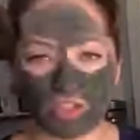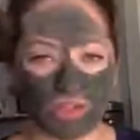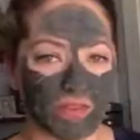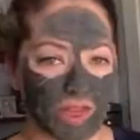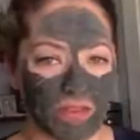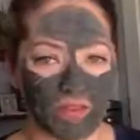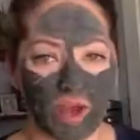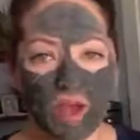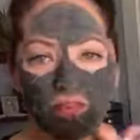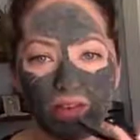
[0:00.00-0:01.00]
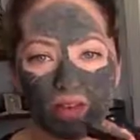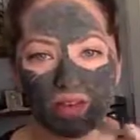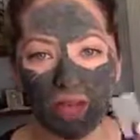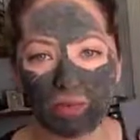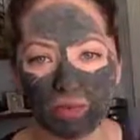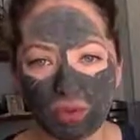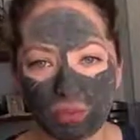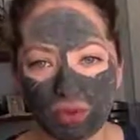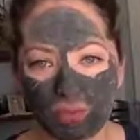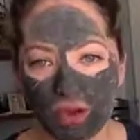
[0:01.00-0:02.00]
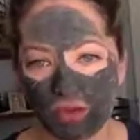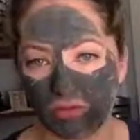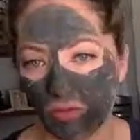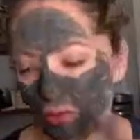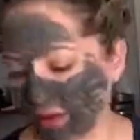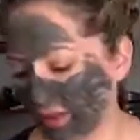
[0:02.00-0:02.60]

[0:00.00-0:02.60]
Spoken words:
if any of you have it, comes with a really powerful magnet,